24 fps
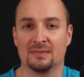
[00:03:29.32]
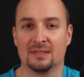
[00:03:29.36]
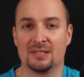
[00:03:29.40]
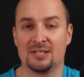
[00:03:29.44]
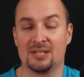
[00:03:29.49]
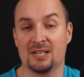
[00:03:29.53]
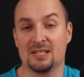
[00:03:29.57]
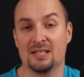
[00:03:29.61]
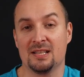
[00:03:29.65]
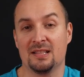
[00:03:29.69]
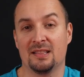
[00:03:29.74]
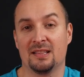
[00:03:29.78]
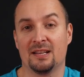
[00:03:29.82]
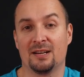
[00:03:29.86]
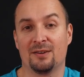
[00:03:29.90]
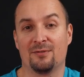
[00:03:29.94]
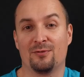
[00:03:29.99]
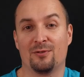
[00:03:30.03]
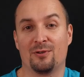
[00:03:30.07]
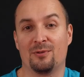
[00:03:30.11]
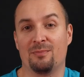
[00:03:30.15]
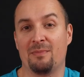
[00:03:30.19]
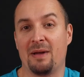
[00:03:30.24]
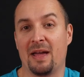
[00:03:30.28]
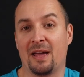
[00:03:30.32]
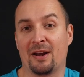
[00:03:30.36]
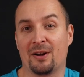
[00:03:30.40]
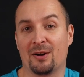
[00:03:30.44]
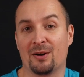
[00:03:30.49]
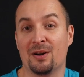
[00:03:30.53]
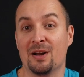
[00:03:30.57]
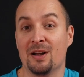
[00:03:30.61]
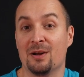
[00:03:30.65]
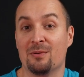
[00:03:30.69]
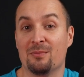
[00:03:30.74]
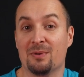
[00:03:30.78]
Does it therefore
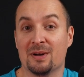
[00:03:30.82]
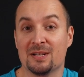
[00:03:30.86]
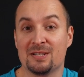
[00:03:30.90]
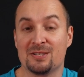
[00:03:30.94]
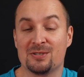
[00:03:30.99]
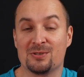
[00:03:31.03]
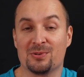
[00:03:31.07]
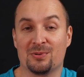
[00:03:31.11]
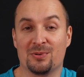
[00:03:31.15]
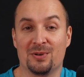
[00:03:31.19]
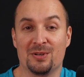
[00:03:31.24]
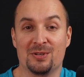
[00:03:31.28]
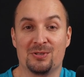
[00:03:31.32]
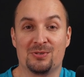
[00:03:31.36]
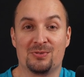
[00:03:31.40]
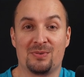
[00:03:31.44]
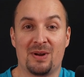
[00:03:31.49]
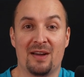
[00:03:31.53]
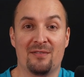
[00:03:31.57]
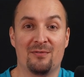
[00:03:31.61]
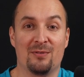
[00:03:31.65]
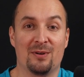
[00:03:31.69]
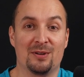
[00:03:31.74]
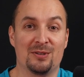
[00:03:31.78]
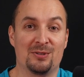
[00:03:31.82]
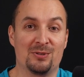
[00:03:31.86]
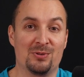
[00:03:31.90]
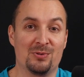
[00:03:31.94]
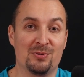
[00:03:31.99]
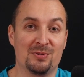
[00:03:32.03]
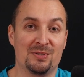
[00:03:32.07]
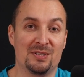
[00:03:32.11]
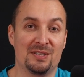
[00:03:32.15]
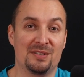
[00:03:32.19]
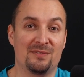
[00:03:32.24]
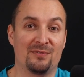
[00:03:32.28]
matter what storage drive one
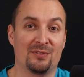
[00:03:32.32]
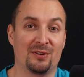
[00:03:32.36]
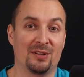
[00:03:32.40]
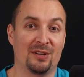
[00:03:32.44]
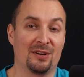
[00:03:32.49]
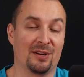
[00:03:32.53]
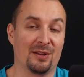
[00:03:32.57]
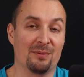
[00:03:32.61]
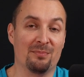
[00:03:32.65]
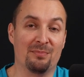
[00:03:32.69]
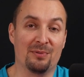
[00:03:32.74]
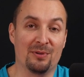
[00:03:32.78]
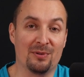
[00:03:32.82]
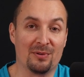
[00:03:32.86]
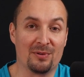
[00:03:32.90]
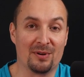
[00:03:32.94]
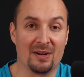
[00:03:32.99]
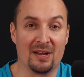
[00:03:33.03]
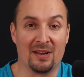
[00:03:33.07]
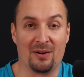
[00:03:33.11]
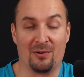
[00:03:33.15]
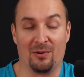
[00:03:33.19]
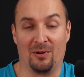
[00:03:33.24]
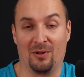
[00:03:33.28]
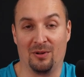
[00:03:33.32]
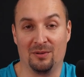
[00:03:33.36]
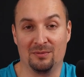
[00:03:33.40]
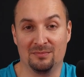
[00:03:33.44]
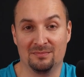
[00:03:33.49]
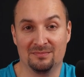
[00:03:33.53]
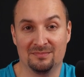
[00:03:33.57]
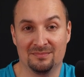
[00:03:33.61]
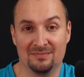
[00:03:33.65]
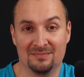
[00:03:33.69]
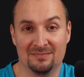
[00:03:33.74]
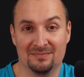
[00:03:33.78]
chooses for their computer at all?
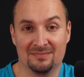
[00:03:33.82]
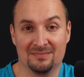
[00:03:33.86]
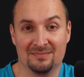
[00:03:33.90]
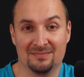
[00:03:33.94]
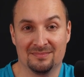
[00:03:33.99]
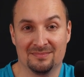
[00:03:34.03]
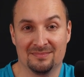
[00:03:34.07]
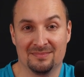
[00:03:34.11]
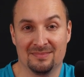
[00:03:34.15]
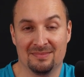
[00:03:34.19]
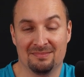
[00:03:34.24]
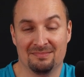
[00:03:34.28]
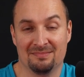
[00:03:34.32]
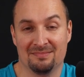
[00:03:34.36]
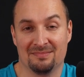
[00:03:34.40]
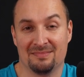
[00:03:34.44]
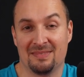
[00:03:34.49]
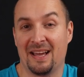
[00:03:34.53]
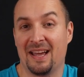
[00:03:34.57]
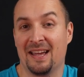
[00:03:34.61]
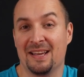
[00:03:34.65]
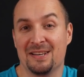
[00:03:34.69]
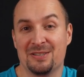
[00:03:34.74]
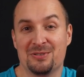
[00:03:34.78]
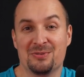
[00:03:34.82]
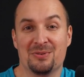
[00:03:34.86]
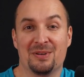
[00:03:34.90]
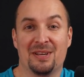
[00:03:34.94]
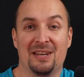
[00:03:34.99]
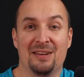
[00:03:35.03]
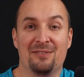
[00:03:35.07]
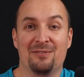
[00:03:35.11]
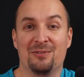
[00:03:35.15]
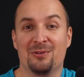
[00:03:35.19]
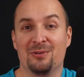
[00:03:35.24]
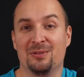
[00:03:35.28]
I hate to
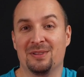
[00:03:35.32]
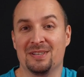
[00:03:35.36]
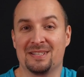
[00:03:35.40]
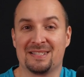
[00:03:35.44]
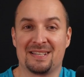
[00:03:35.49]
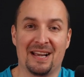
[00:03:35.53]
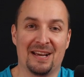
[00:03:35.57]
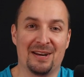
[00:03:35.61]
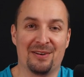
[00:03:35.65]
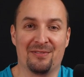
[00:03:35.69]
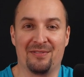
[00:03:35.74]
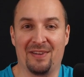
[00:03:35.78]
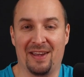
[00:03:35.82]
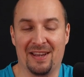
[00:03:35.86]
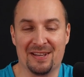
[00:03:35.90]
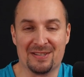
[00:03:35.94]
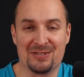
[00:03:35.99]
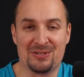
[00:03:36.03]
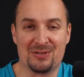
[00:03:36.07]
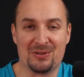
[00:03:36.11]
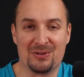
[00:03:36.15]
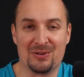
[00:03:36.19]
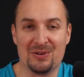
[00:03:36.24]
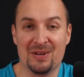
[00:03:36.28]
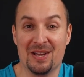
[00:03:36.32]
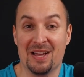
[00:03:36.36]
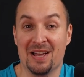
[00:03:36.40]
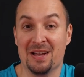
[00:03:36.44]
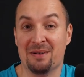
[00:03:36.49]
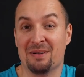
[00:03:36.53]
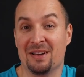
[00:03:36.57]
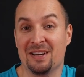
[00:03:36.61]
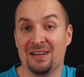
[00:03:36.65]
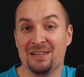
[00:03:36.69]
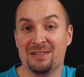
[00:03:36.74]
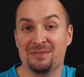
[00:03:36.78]
give you this kind of answer,
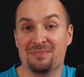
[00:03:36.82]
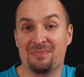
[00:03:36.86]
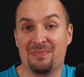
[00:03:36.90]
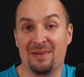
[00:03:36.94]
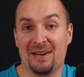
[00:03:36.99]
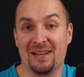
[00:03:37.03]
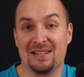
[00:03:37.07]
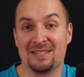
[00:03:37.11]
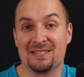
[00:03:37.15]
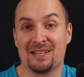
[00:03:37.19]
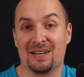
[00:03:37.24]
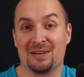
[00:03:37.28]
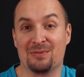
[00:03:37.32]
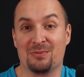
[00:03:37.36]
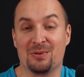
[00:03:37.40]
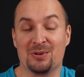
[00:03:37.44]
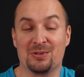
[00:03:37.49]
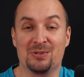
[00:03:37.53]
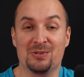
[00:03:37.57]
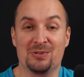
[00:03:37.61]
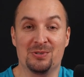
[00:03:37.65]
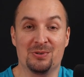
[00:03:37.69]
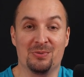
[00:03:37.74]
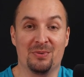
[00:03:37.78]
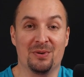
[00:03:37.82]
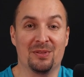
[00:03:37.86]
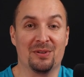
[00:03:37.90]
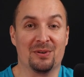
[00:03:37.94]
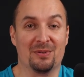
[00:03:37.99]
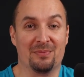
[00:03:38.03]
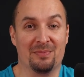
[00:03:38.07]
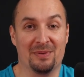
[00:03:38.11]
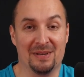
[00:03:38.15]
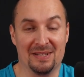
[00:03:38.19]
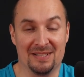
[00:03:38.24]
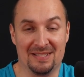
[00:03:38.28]
but it depends on what you do with
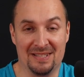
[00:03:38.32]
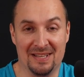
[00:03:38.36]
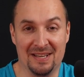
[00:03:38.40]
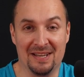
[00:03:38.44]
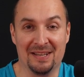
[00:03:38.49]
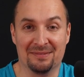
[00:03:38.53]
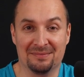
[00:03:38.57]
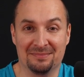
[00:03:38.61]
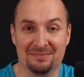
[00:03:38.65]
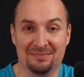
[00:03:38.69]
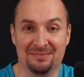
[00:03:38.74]
your PC.